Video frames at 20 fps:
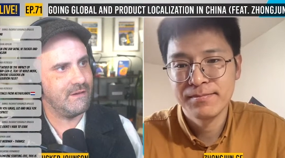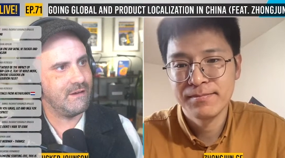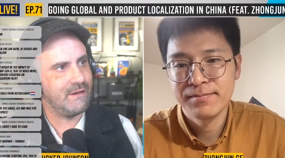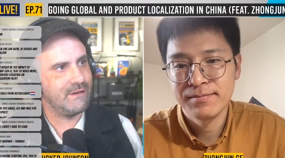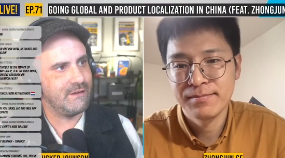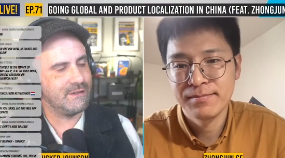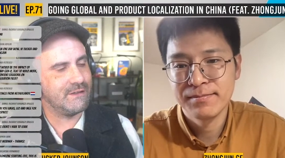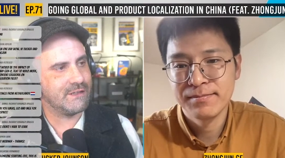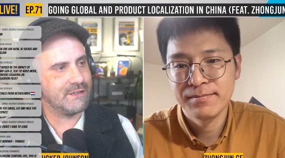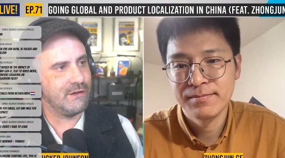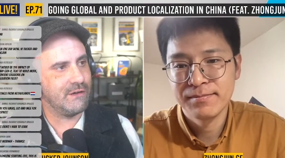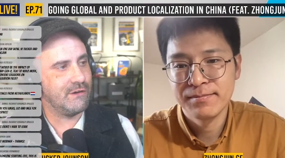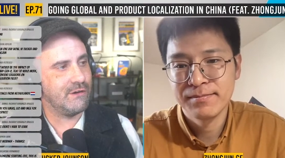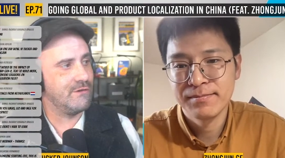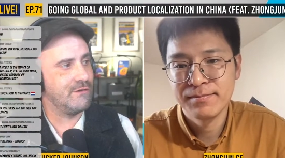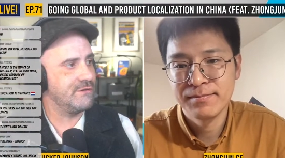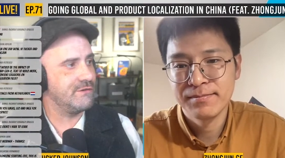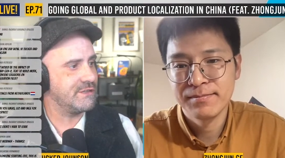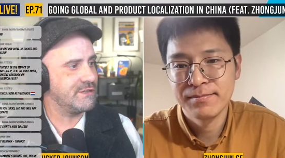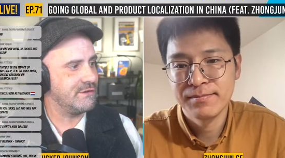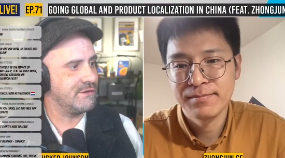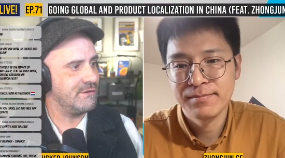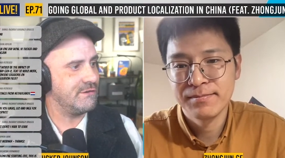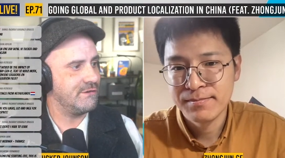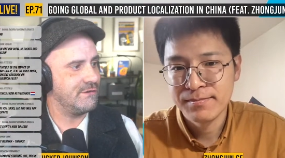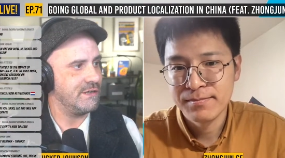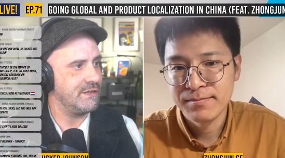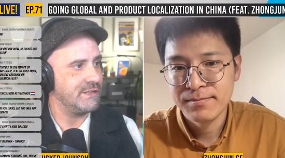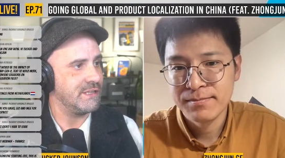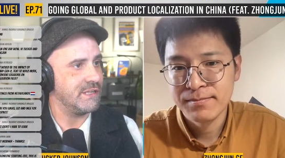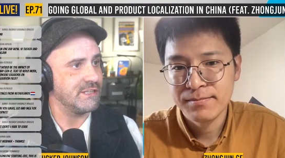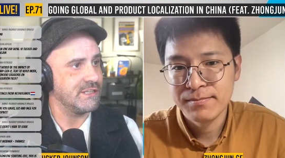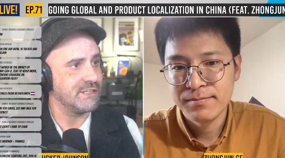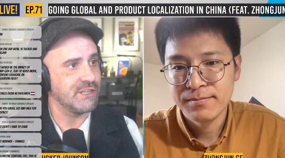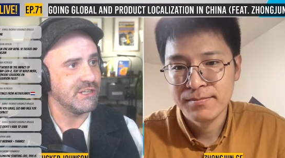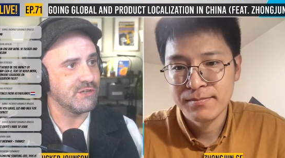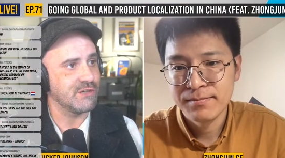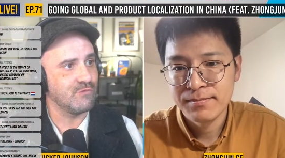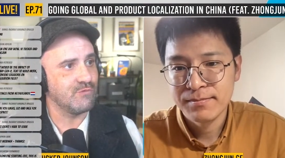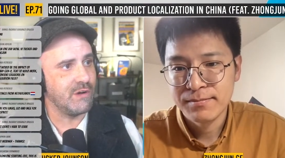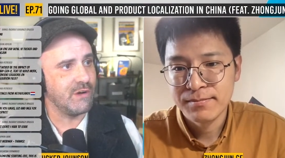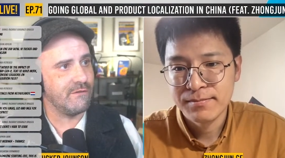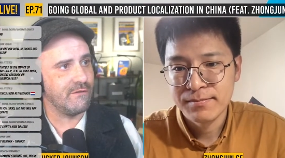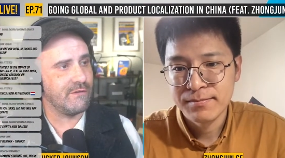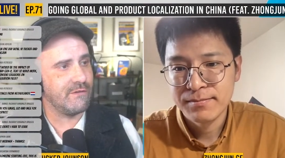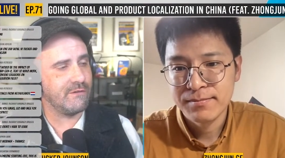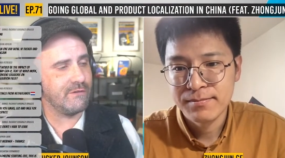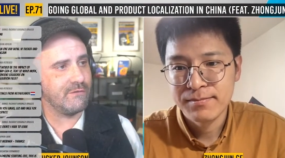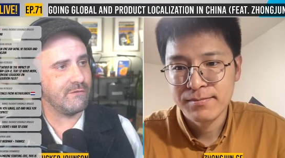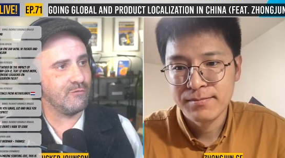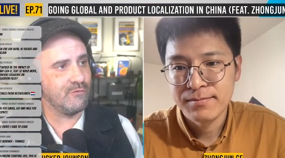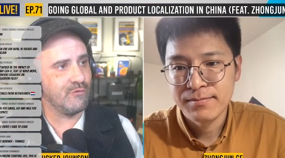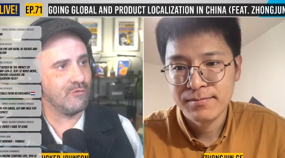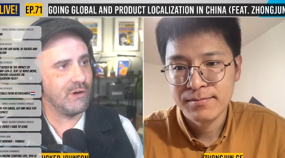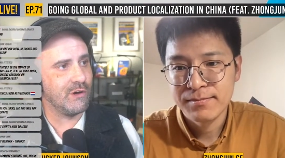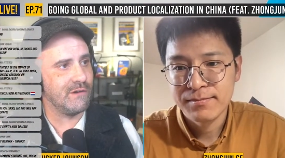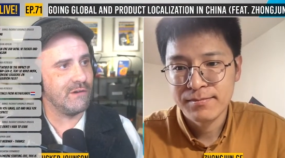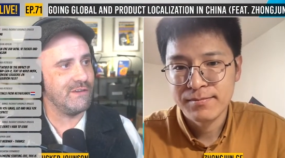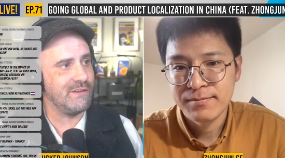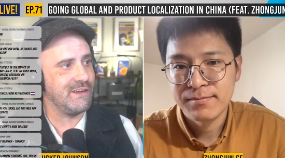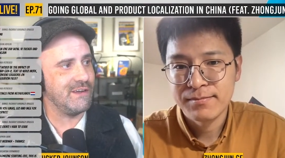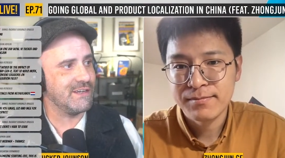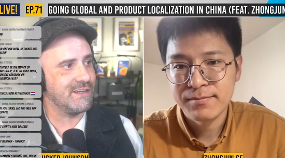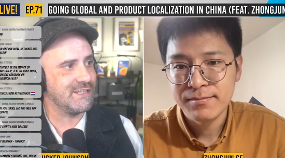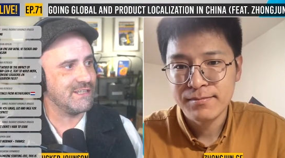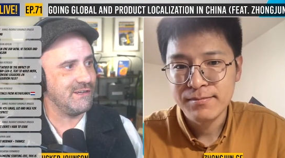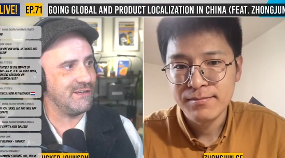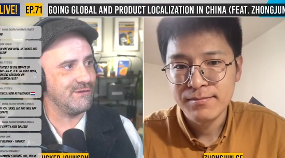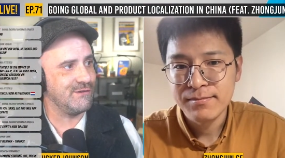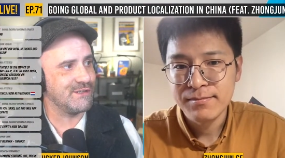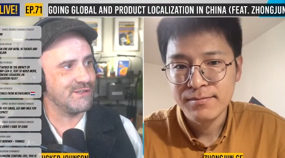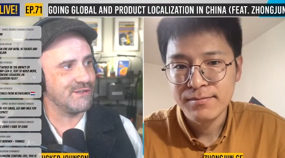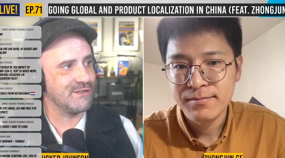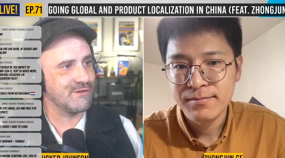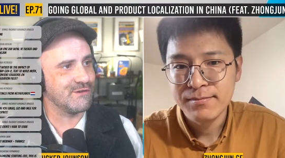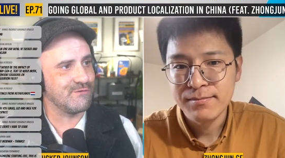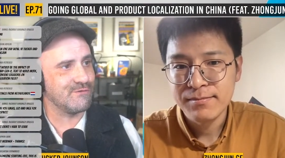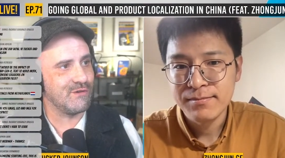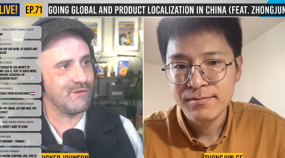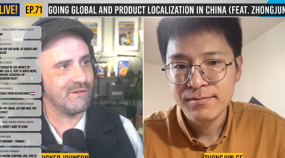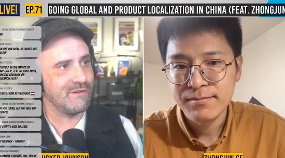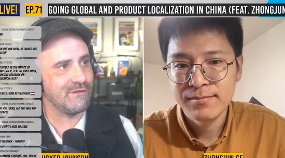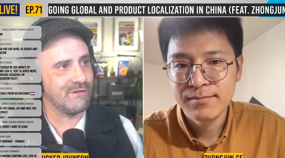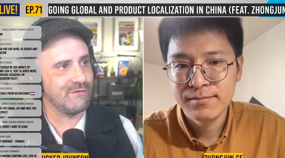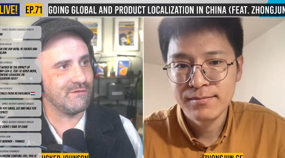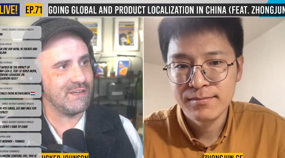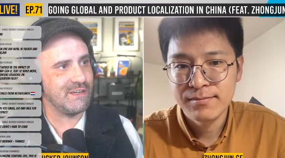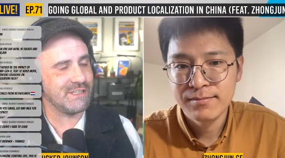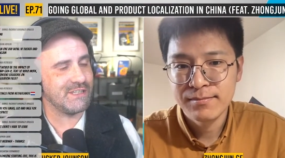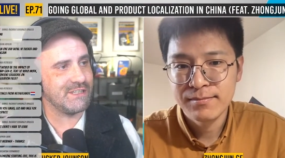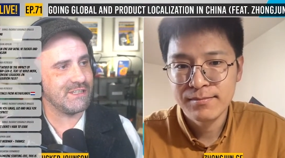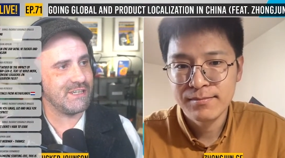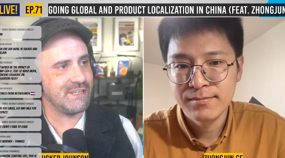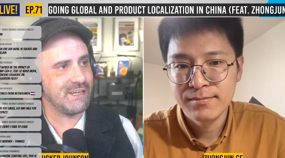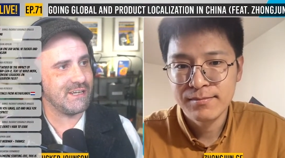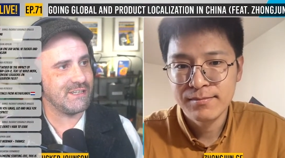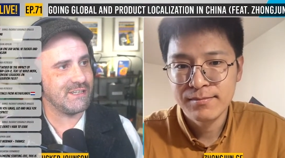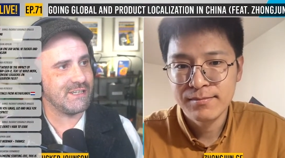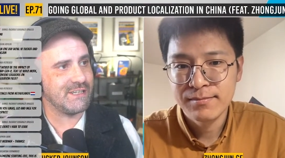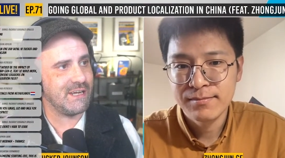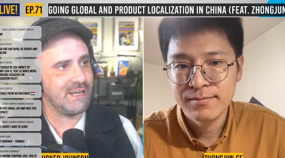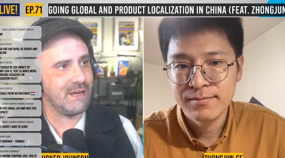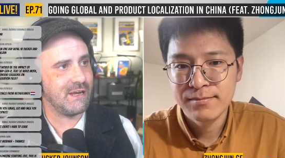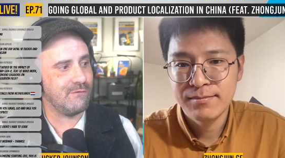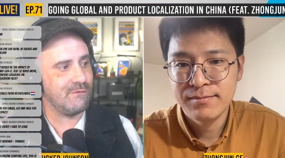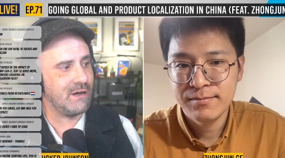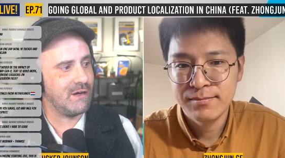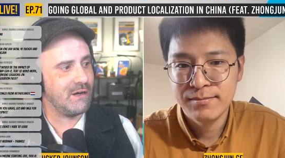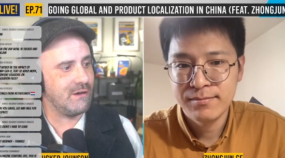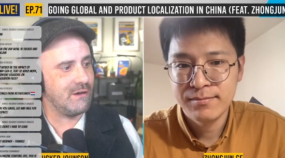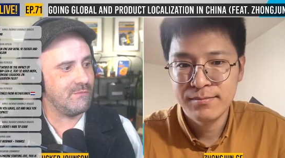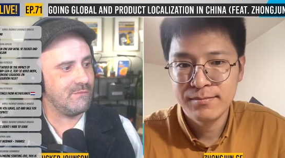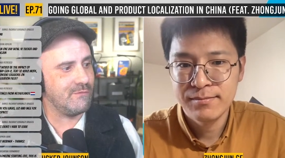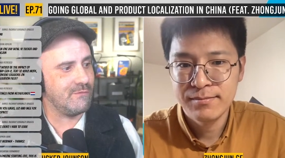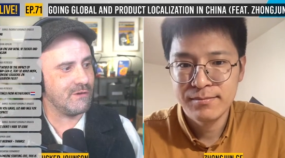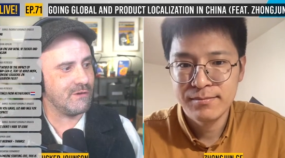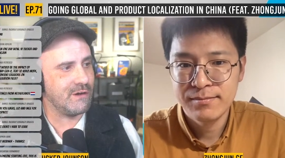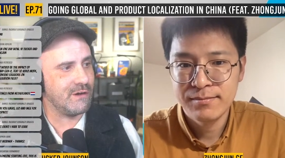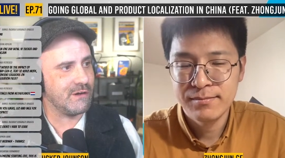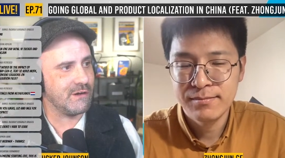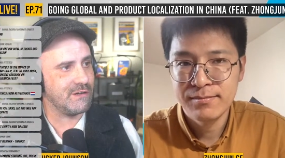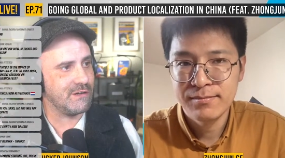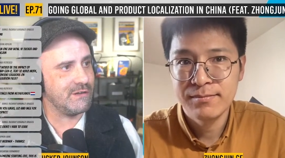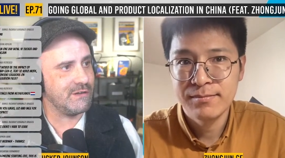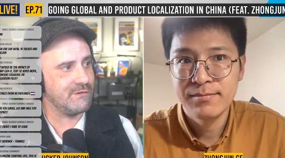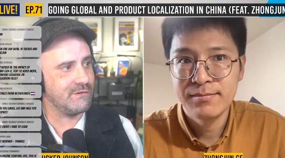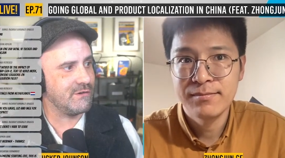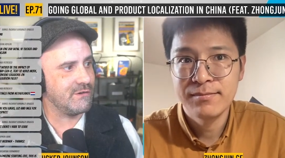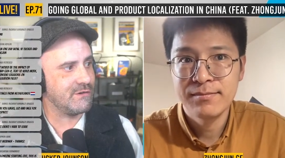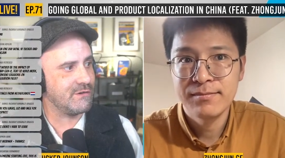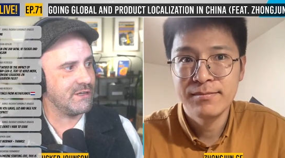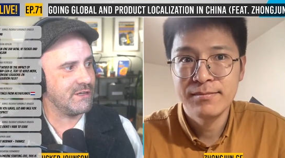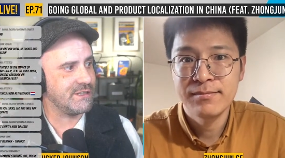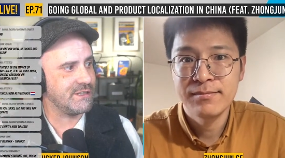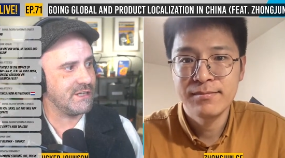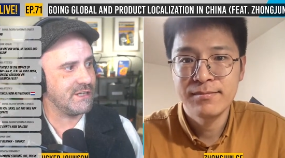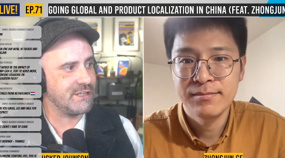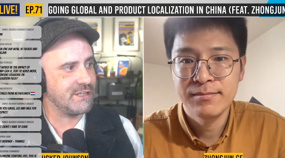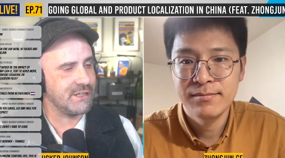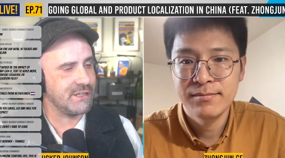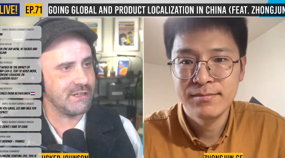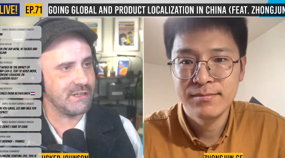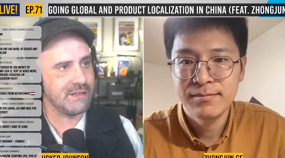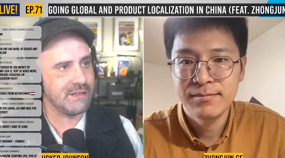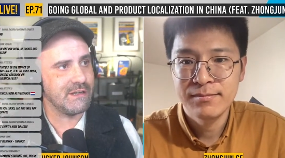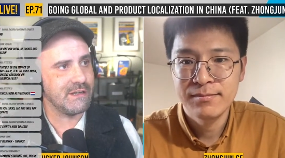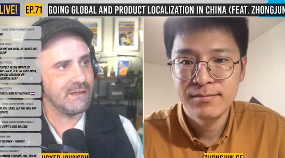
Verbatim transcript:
Speaker 1: so so it, this is one of the one of the excuses or one of the reasons they can say well we're not going to do localization